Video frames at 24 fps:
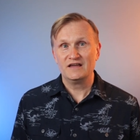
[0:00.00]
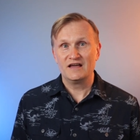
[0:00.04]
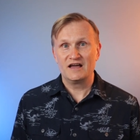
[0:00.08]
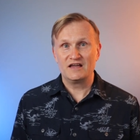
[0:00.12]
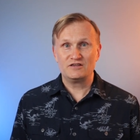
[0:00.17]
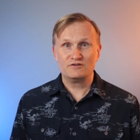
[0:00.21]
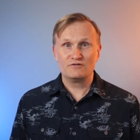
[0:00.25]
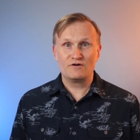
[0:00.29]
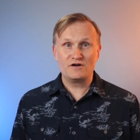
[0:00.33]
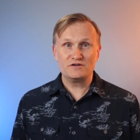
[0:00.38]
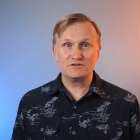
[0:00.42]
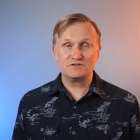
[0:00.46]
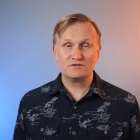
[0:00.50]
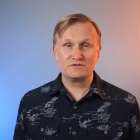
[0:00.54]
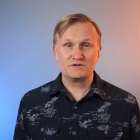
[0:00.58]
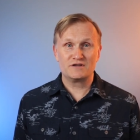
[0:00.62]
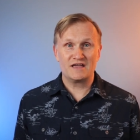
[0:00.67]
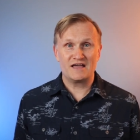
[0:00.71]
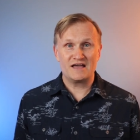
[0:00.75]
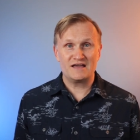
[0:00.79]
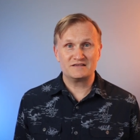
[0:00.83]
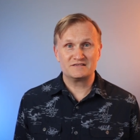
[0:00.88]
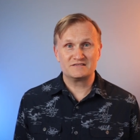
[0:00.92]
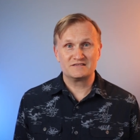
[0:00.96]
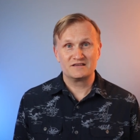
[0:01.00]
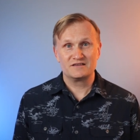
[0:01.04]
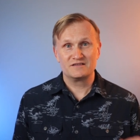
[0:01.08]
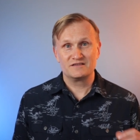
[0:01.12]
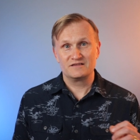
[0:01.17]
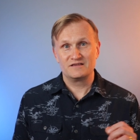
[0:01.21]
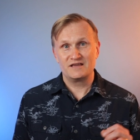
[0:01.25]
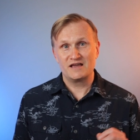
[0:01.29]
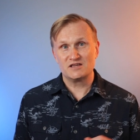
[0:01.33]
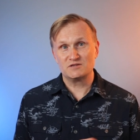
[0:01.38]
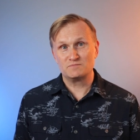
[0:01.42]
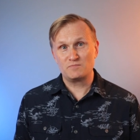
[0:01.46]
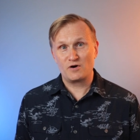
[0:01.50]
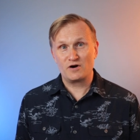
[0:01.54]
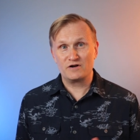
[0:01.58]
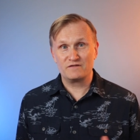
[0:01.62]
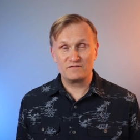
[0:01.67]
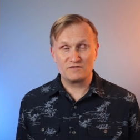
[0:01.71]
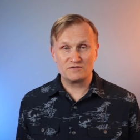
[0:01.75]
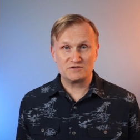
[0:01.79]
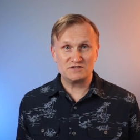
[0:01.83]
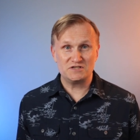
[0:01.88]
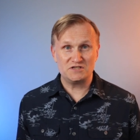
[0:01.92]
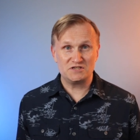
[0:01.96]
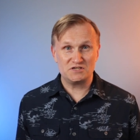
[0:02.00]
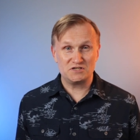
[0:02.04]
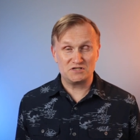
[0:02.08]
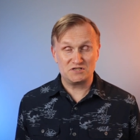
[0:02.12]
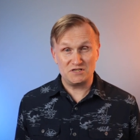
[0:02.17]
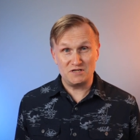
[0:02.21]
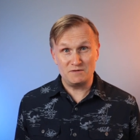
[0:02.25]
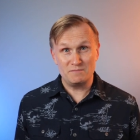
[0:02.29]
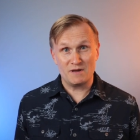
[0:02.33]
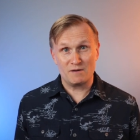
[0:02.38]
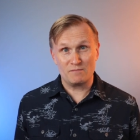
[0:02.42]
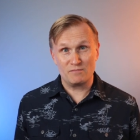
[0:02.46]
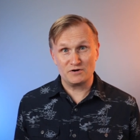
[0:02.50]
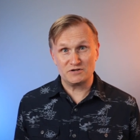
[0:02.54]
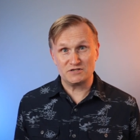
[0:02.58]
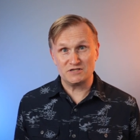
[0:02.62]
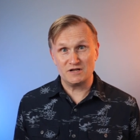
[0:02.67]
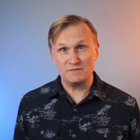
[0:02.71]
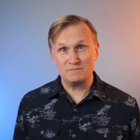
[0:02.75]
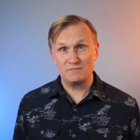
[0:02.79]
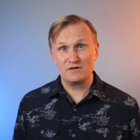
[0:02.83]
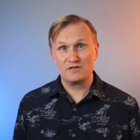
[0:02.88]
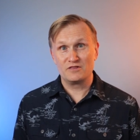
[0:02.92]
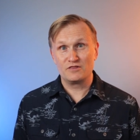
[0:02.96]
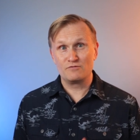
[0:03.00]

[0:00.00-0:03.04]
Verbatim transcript: And you also get, as part of your CGC membership,